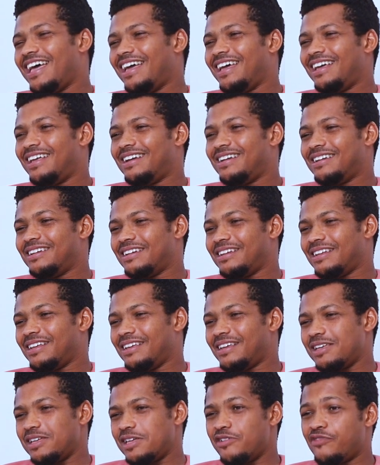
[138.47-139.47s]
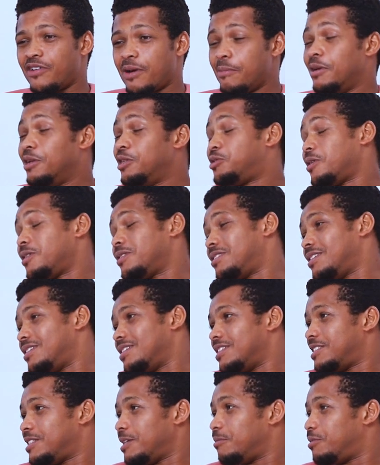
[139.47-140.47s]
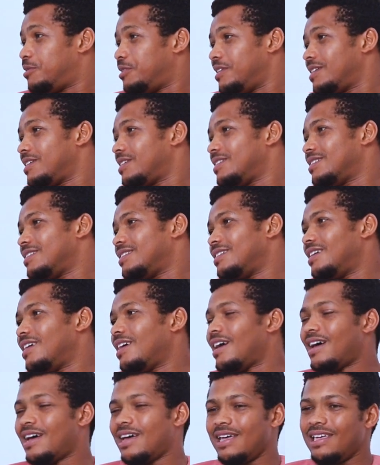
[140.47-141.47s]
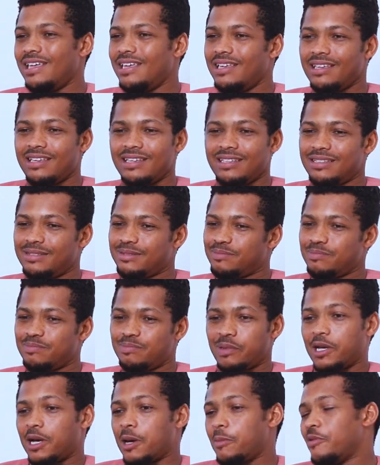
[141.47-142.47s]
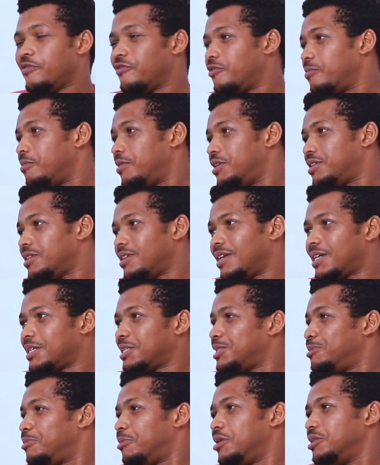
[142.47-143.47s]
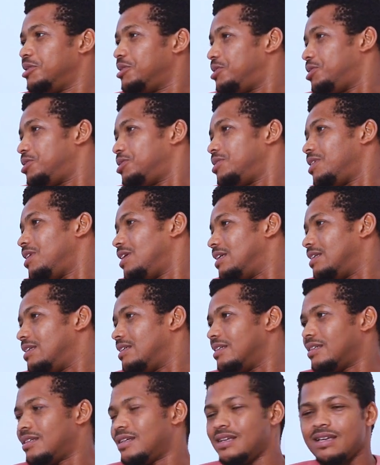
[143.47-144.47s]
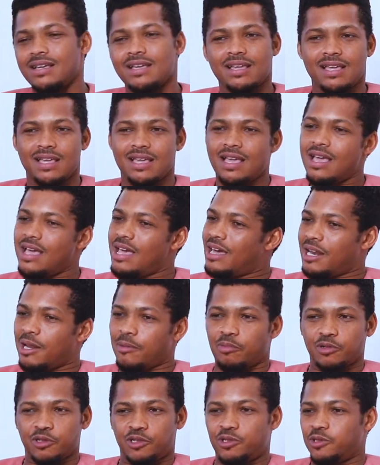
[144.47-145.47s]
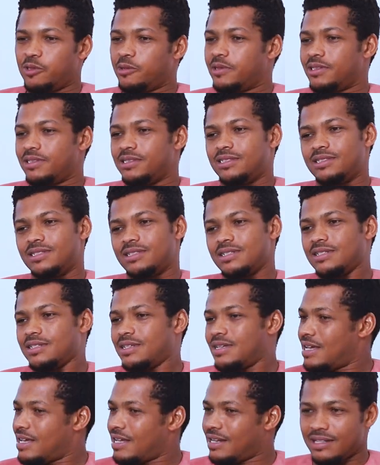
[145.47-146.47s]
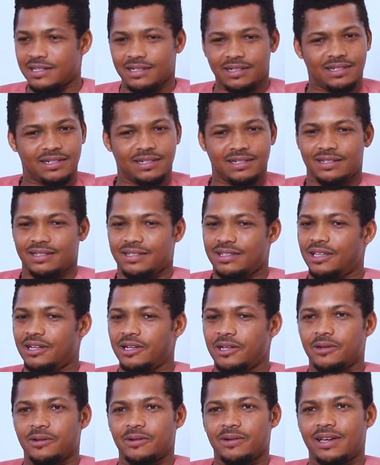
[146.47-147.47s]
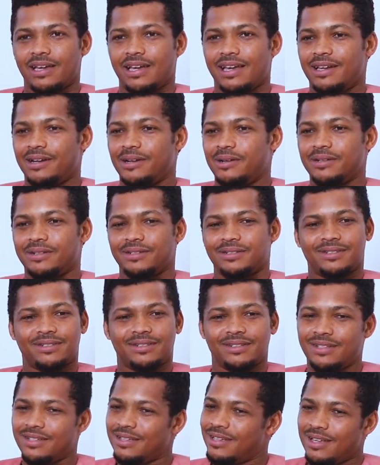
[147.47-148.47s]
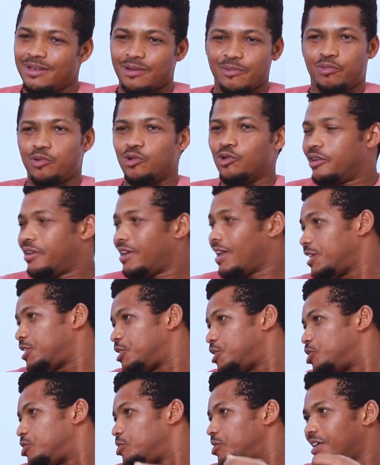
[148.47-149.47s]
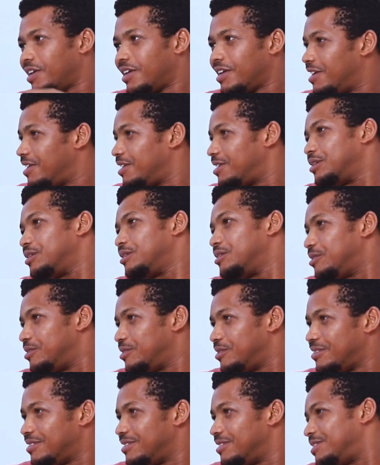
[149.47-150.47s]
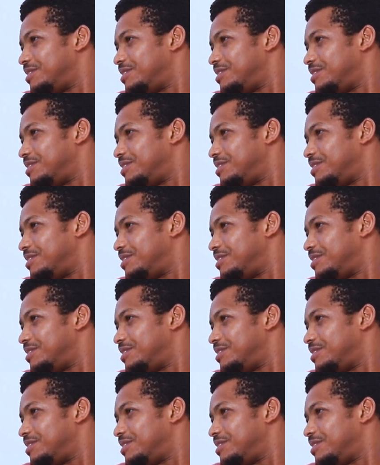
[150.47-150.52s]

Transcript: And if I'm interested in something, I pick up information like a sponge and pursue it. And I pursue it and, you know, and pull on that string. Mm-hmm.